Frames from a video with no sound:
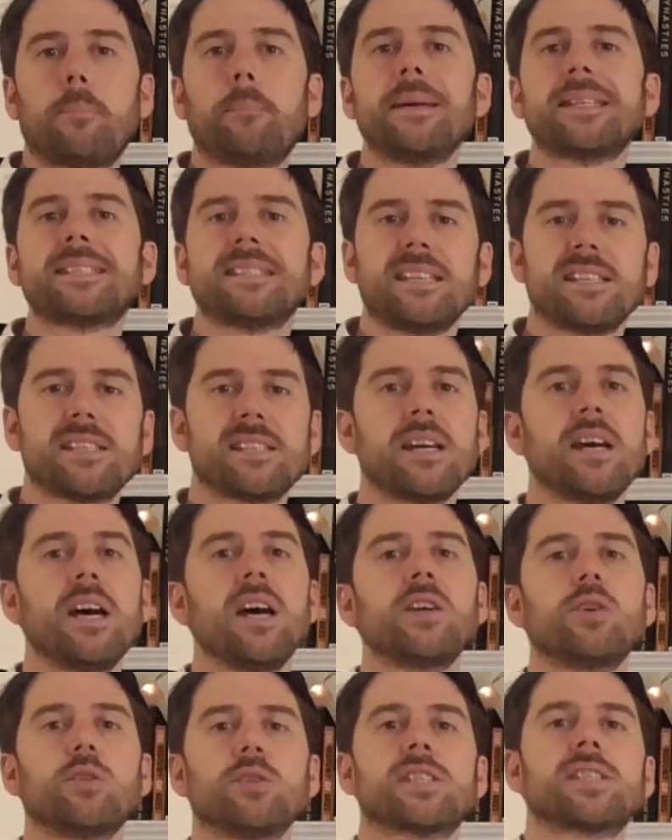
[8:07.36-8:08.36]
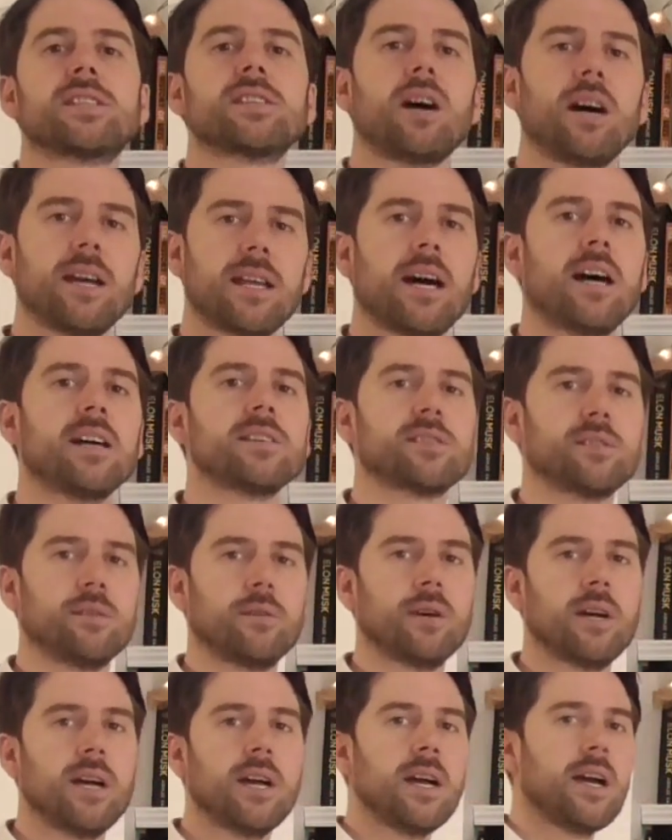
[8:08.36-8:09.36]
business, your side
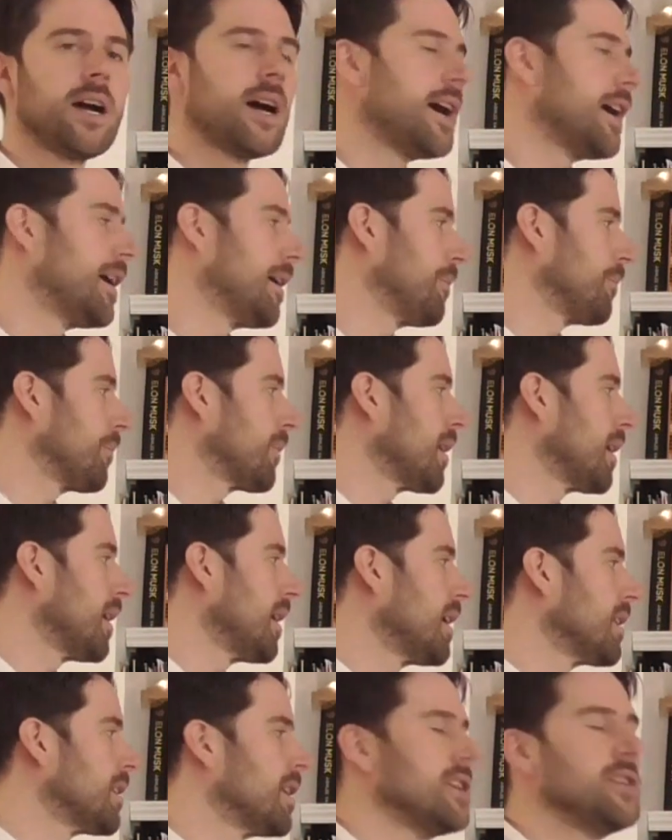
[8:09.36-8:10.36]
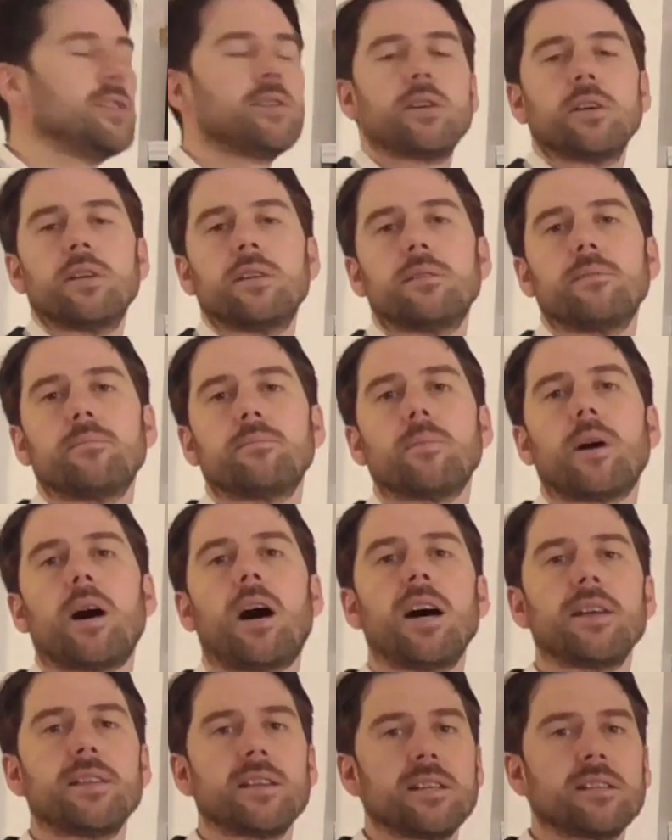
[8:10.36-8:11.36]
hustle, that you can
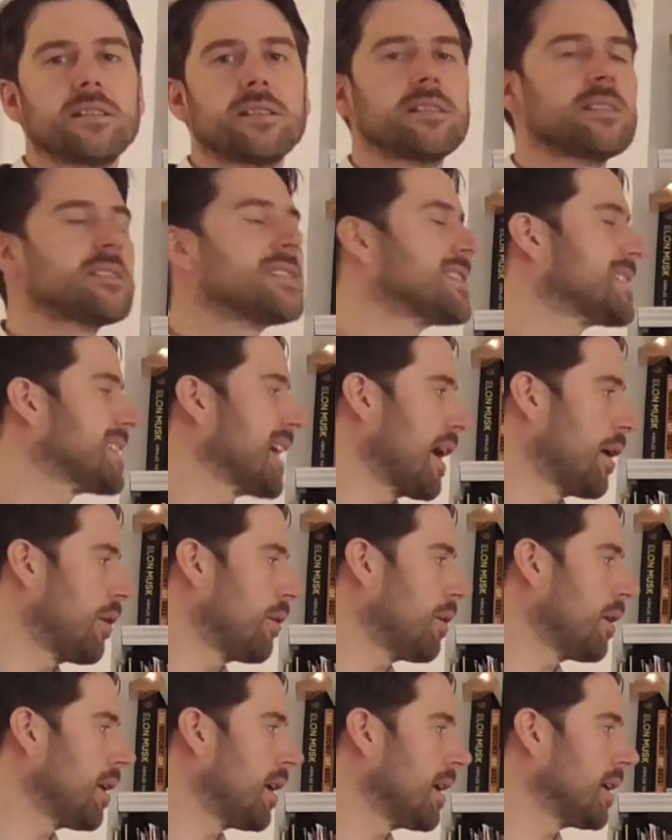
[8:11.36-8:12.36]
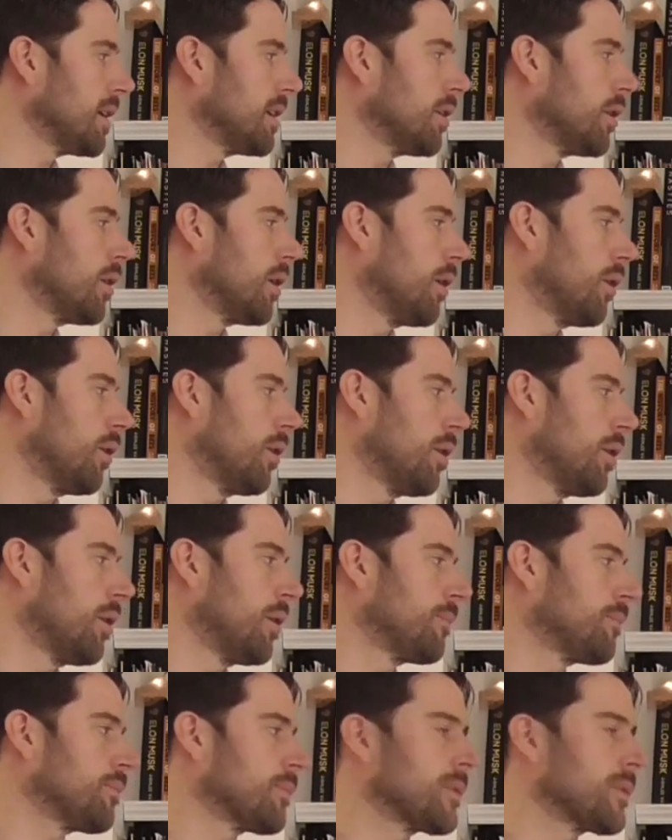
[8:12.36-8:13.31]
either sell or